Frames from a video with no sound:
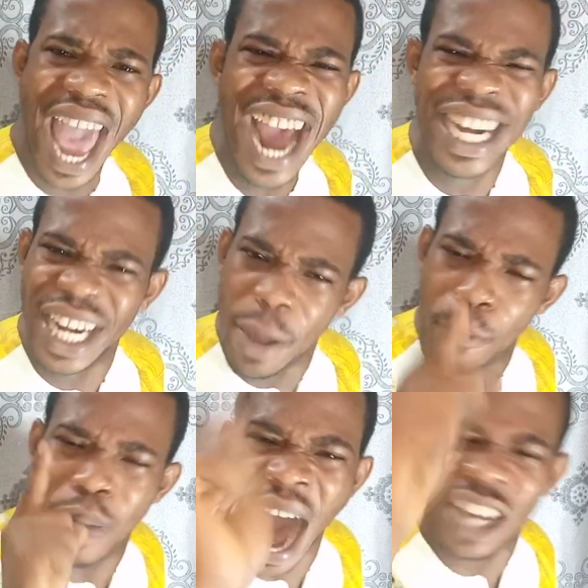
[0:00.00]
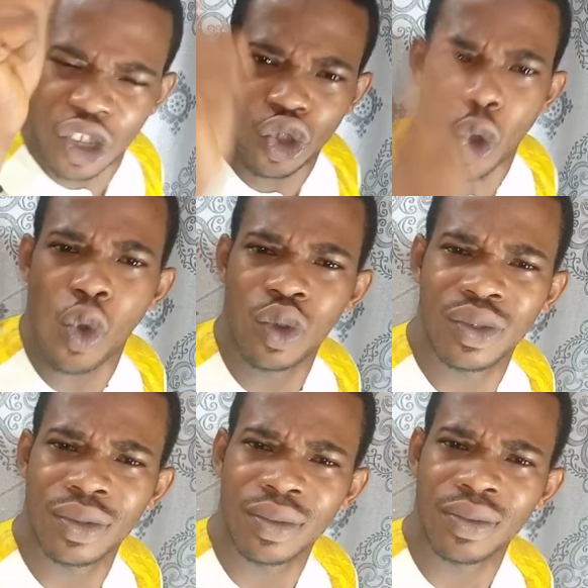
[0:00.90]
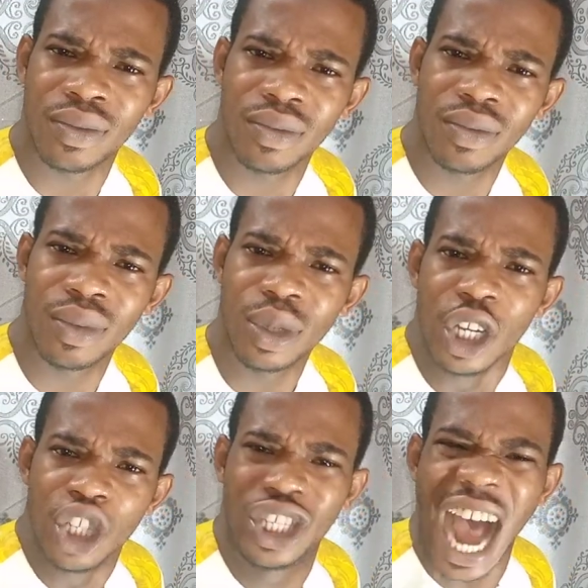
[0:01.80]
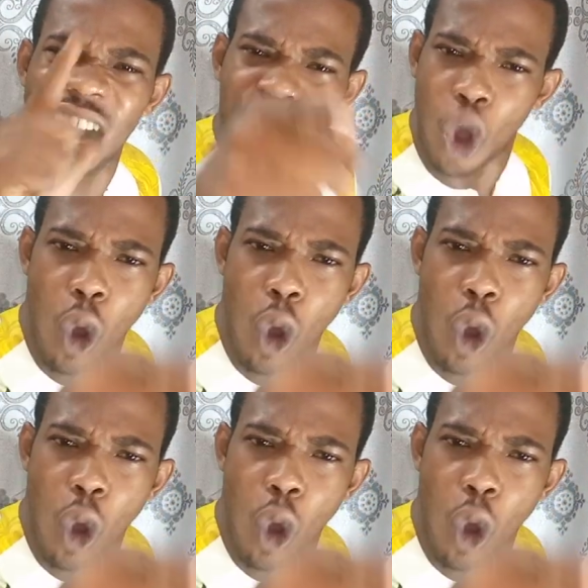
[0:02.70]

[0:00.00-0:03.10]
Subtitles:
Any pastor that